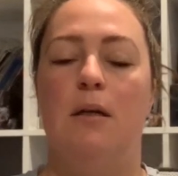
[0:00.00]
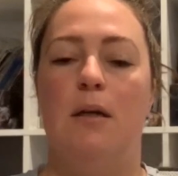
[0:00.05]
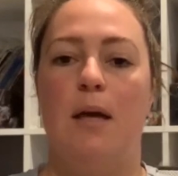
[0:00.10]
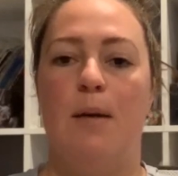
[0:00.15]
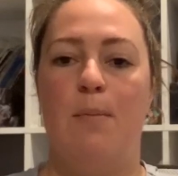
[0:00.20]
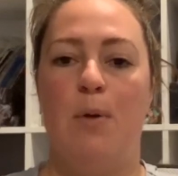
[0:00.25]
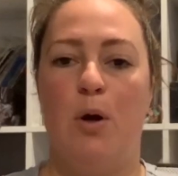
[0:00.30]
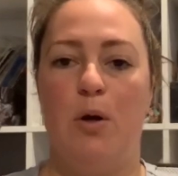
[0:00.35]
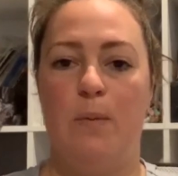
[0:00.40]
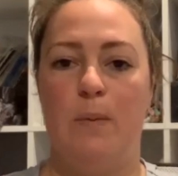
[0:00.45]

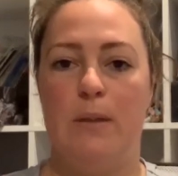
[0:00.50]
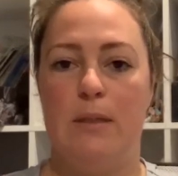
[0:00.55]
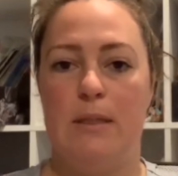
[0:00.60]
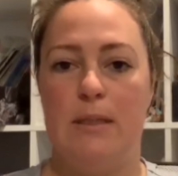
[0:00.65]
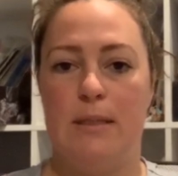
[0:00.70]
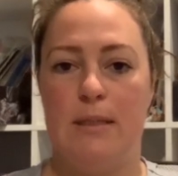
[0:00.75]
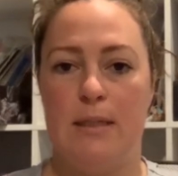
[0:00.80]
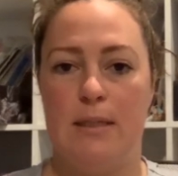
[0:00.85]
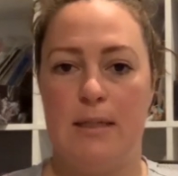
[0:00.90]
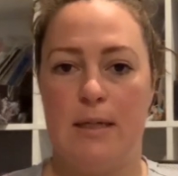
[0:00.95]
am hoping
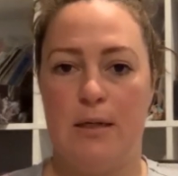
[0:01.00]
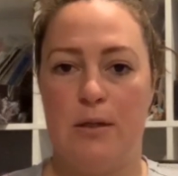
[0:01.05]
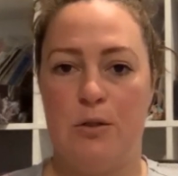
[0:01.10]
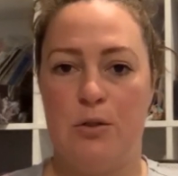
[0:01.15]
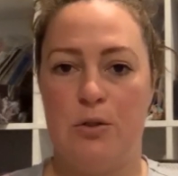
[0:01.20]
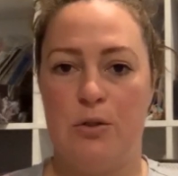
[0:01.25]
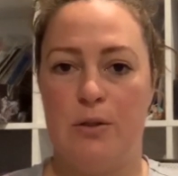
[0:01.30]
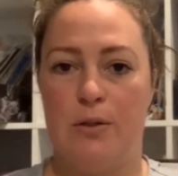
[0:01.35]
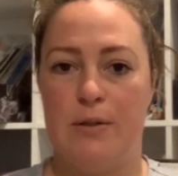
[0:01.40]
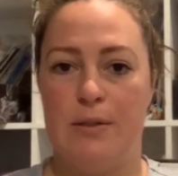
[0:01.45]
to sit down
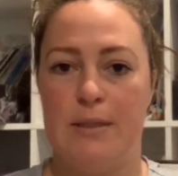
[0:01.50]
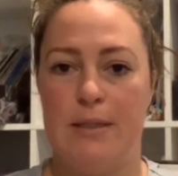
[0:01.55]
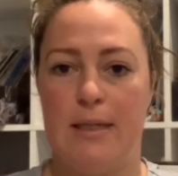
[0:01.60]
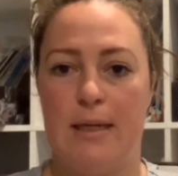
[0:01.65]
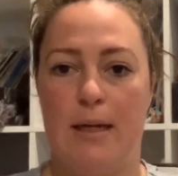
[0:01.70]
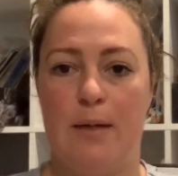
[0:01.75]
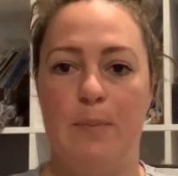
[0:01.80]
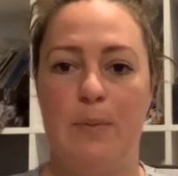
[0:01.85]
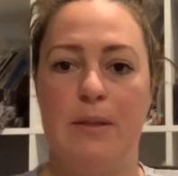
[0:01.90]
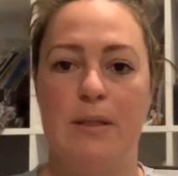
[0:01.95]
and do those
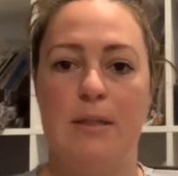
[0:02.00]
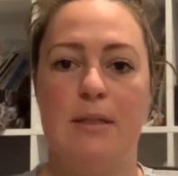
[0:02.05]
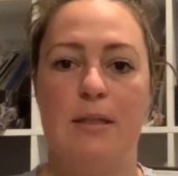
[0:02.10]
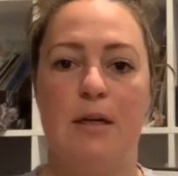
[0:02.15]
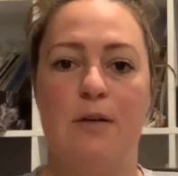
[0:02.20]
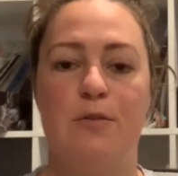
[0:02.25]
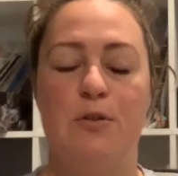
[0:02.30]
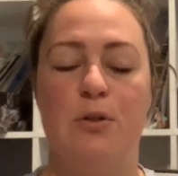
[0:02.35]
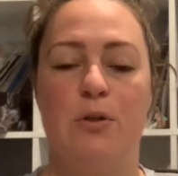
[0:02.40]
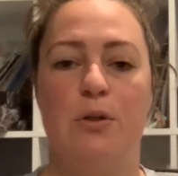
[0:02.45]
today. But this
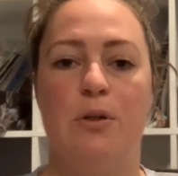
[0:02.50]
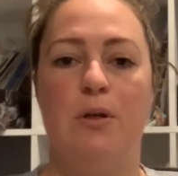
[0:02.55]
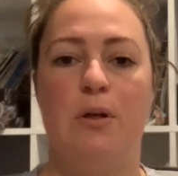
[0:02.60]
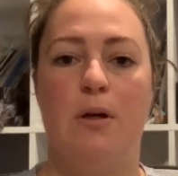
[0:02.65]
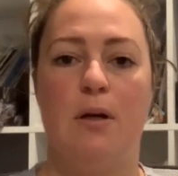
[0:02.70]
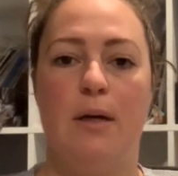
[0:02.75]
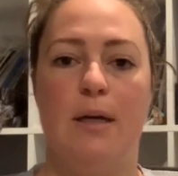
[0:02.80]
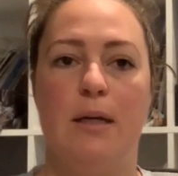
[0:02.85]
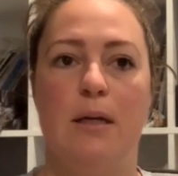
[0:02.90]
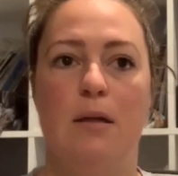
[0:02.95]
afternoon
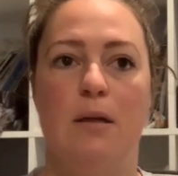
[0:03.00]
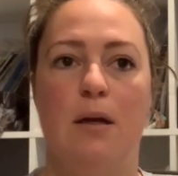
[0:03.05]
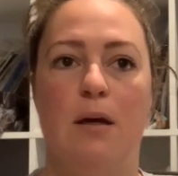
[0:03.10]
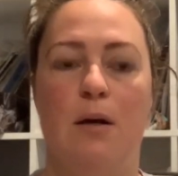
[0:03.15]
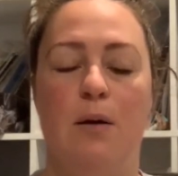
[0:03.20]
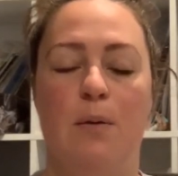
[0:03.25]
I